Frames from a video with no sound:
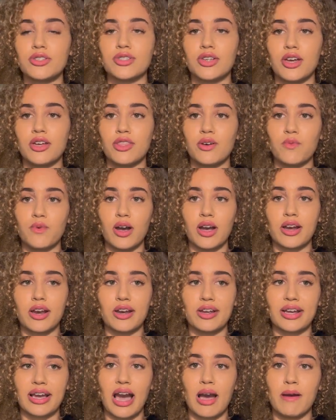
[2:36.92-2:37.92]
So the
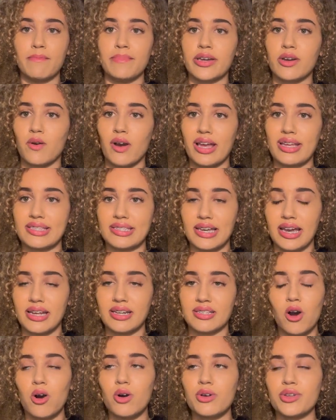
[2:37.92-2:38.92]
workload can be quite
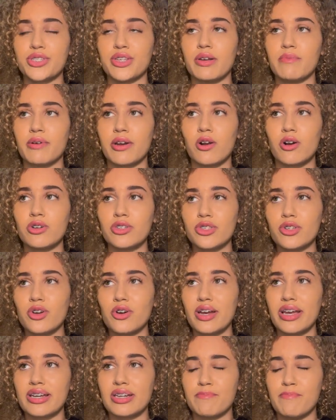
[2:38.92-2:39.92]
intense. Also, because you're
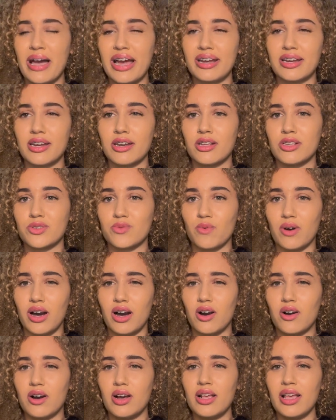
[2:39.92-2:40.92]
independent as
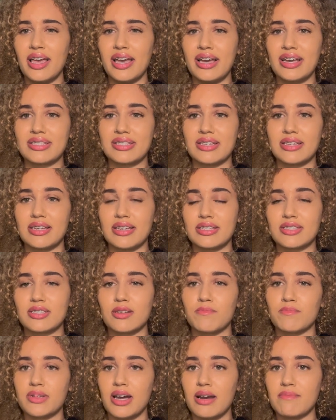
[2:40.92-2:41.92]
well, it
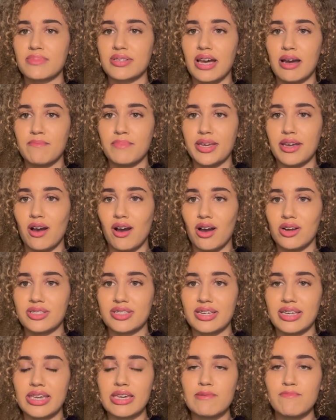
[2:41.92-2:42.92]
sometimes can be hard
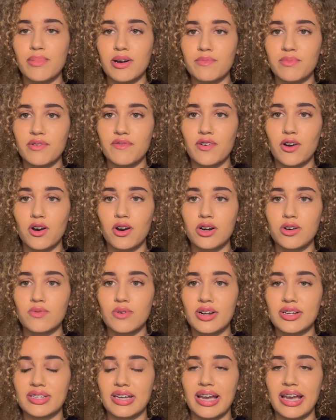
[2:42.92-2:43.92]
to keep up with it all,
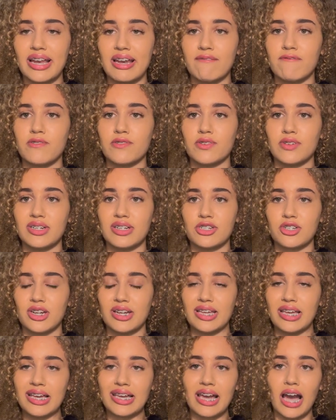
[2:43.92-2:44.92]
whereas at A level, you're
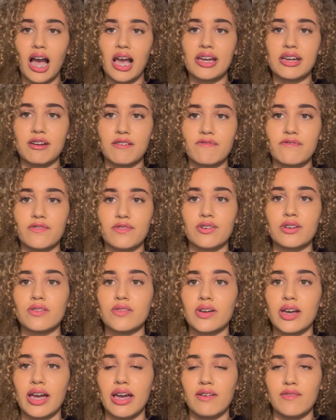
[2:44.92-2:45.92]
literally guided through
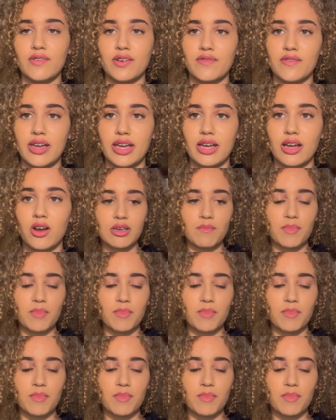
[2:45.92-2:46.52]
everything.